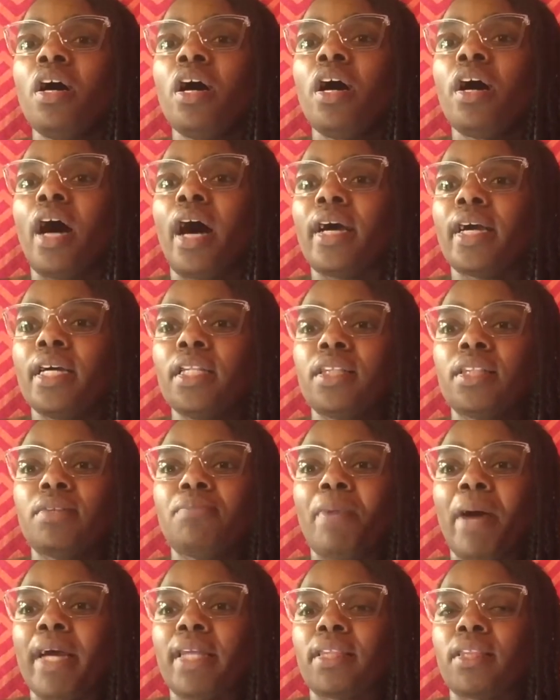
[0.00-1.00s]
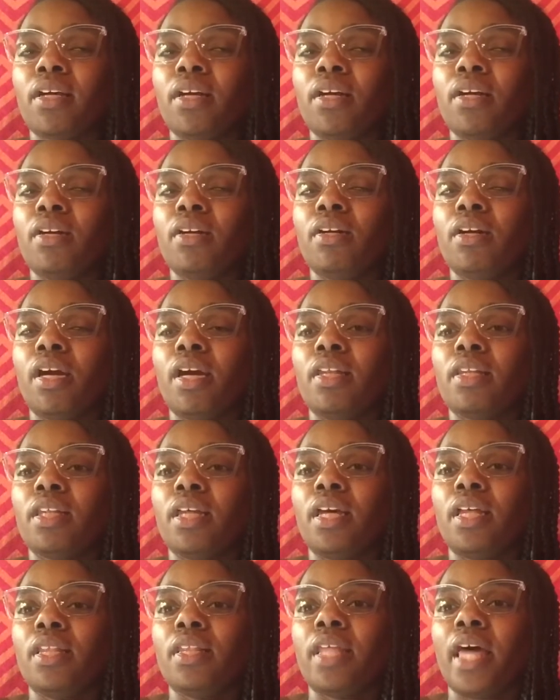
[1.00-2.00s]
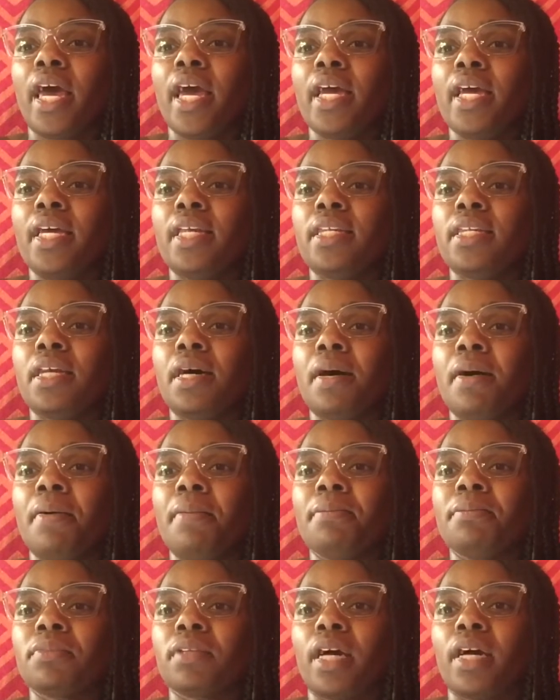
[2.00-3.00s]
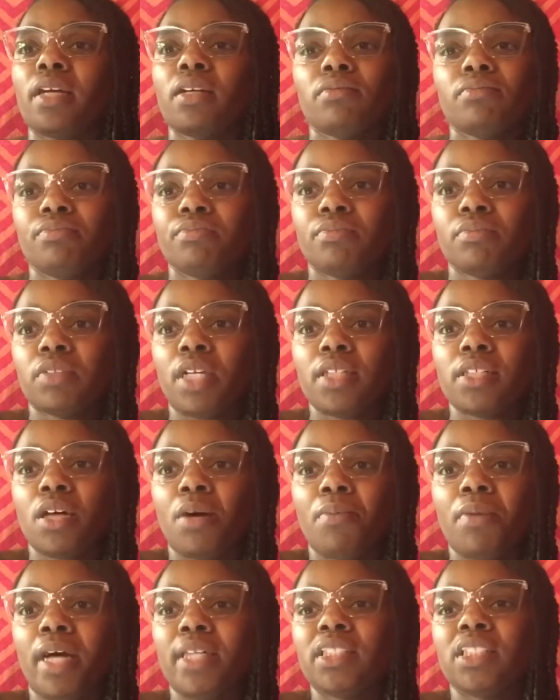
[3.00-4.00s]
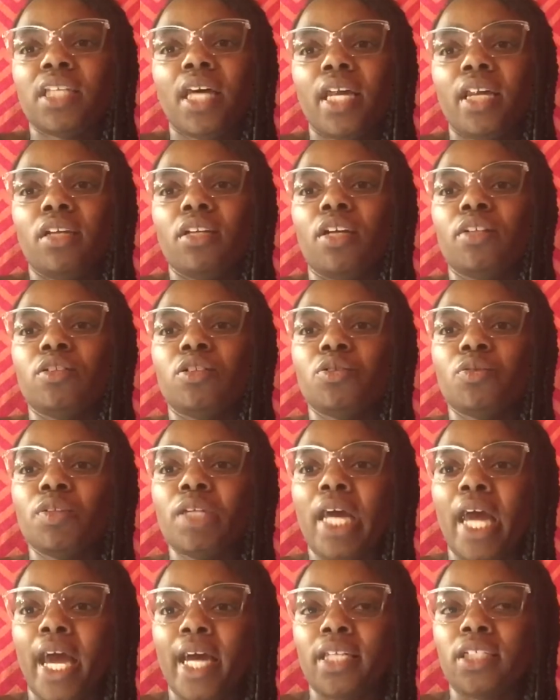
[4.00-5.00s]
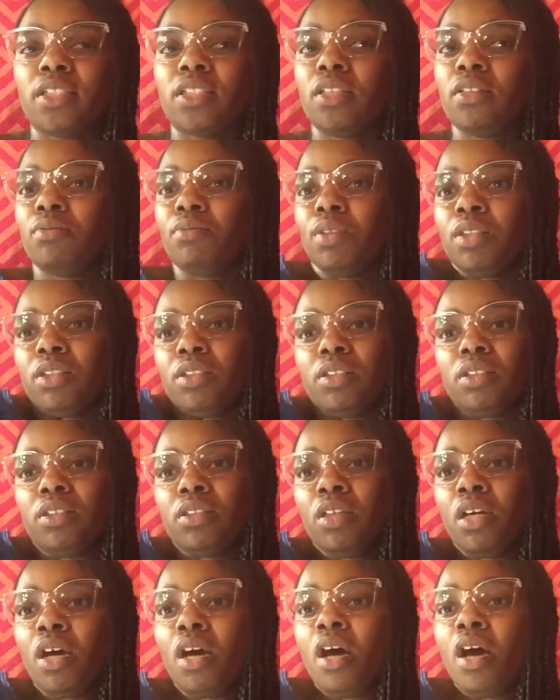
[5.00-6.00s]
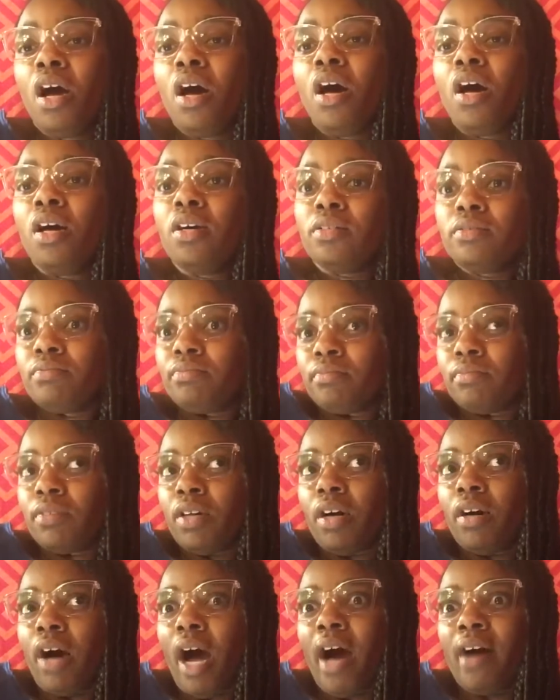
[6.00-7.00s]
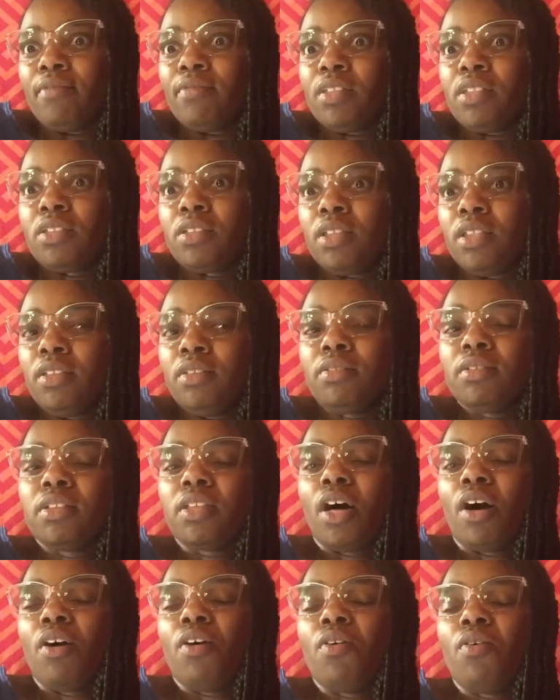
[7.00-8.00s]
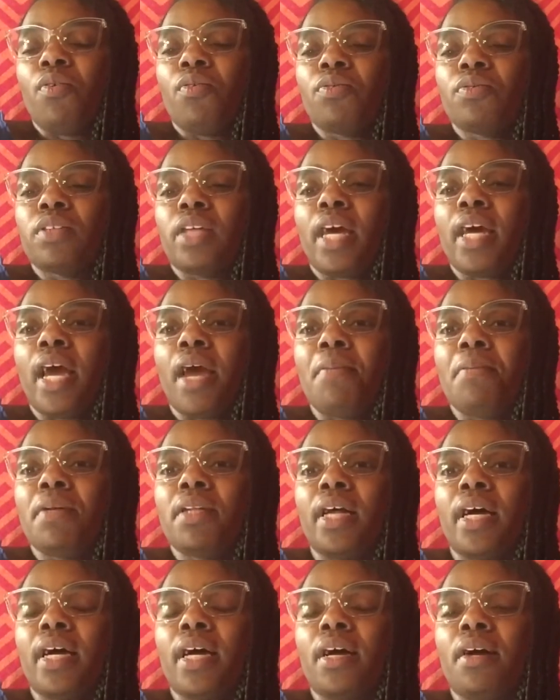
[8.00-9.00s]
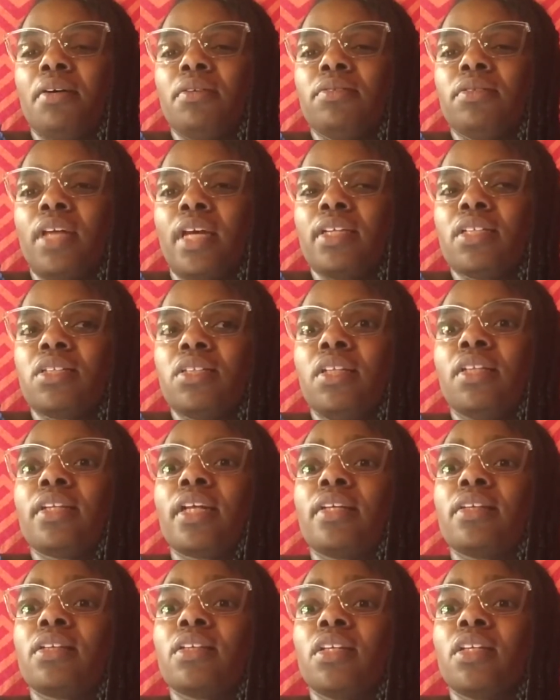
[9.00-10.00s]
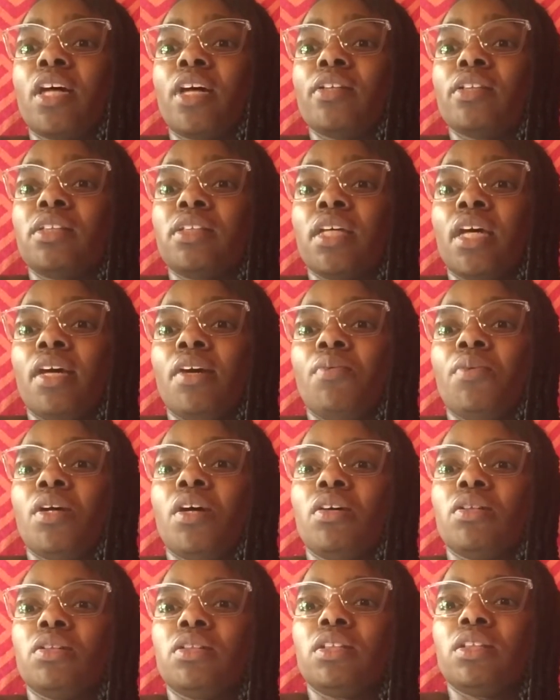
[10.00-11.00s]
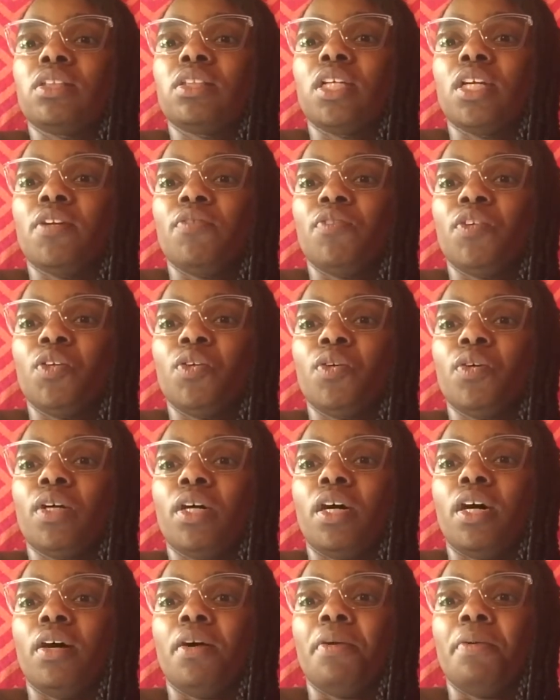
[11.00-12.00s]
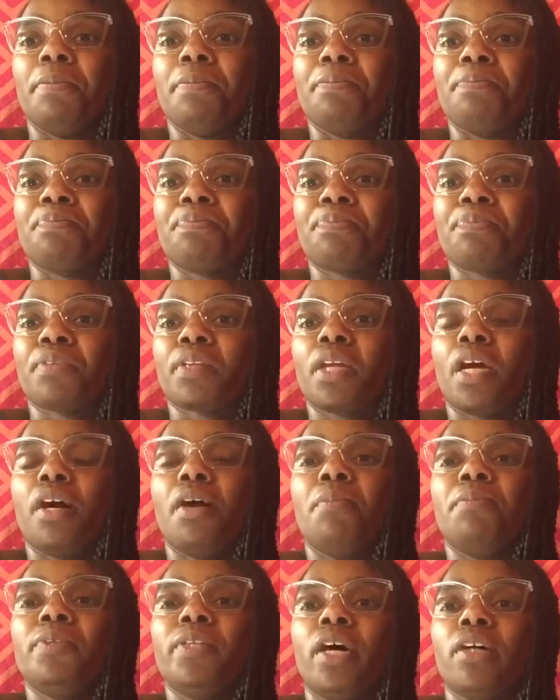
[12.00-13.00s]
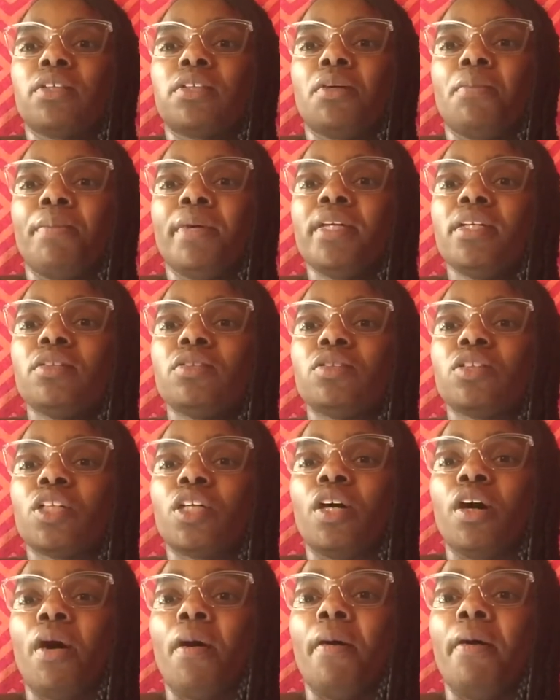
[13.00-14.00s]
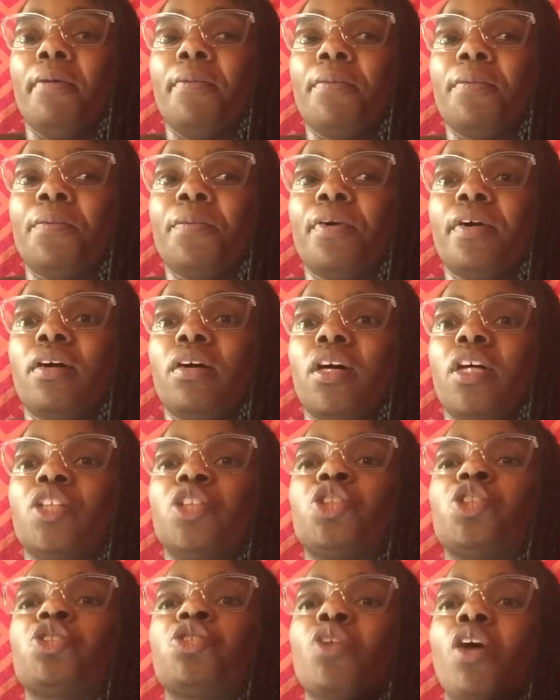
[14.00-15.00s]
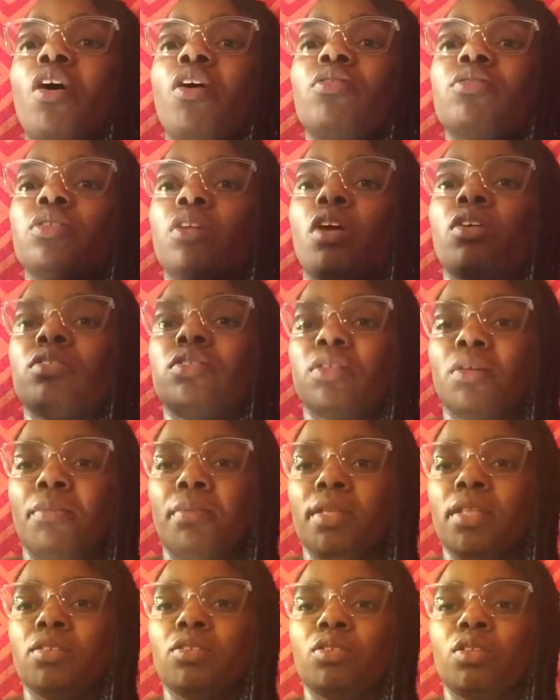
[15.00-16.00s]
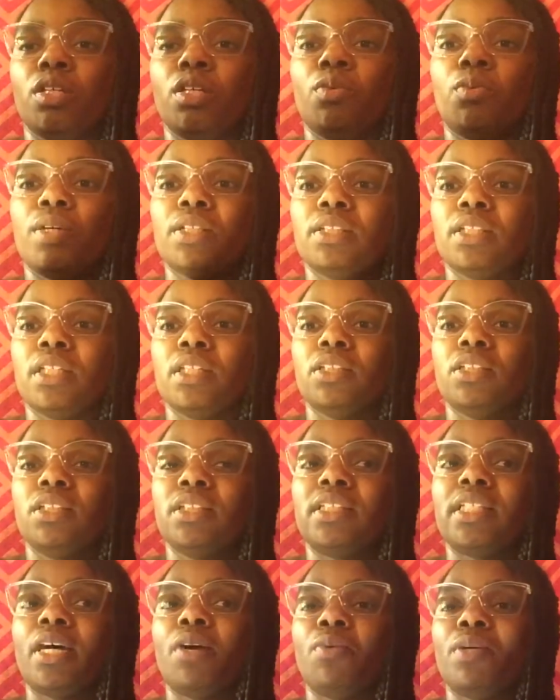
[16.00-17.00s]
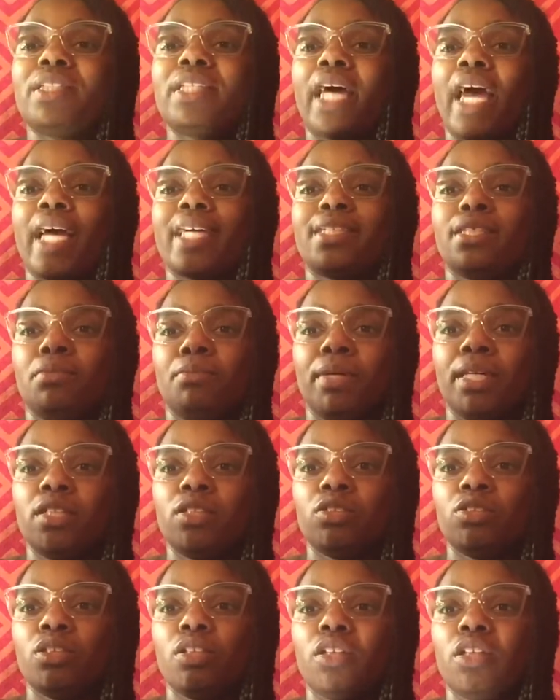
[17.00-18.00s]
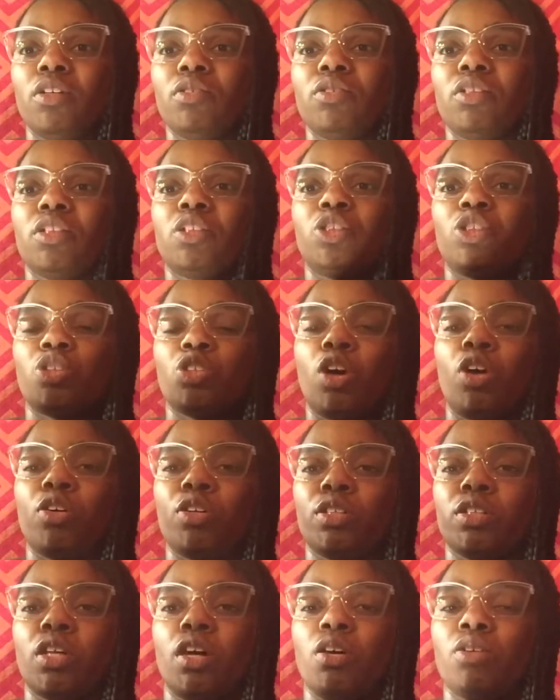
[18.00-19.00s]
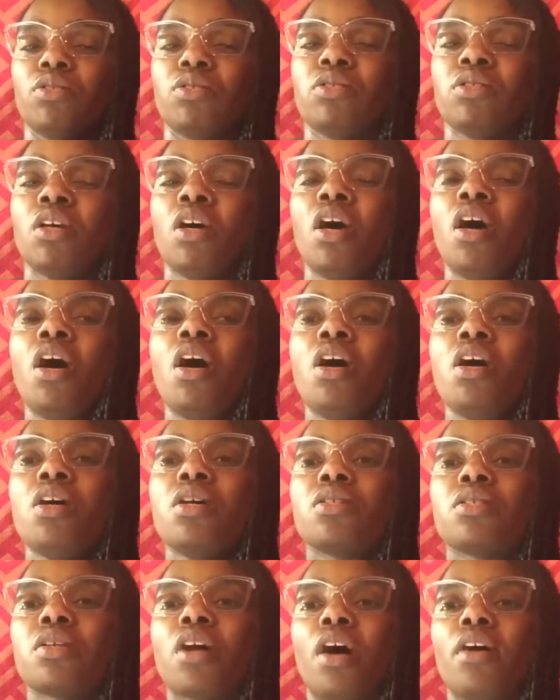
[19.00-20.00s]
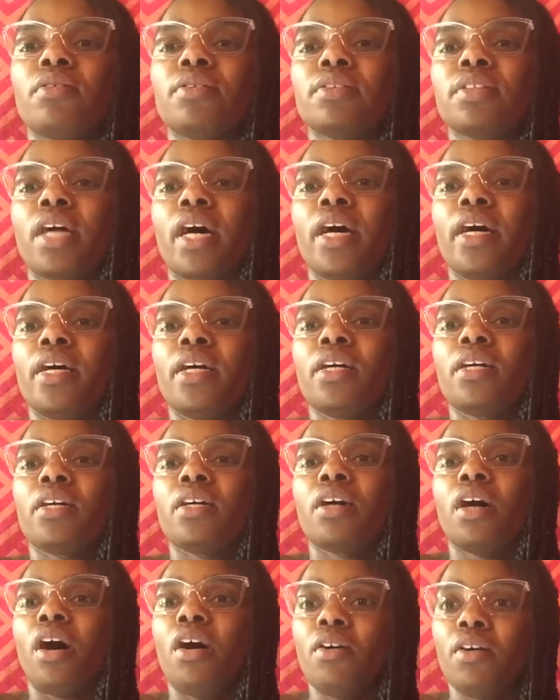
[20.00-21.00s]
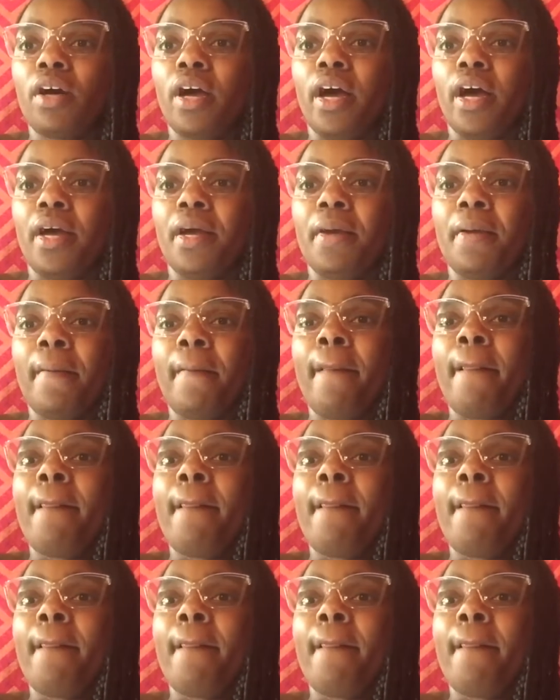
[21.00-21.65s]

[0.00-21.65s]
I get back there, and then they end up, like, they told me I just had an allergic reaction, which, well, obviously. So they gave me, like, the nurse said, we're going to just give you a dose of Benadryl, a strong dose of Benadryl. She said it wasn't actually Benadryl, it was a stronger dose. So I was like, okay.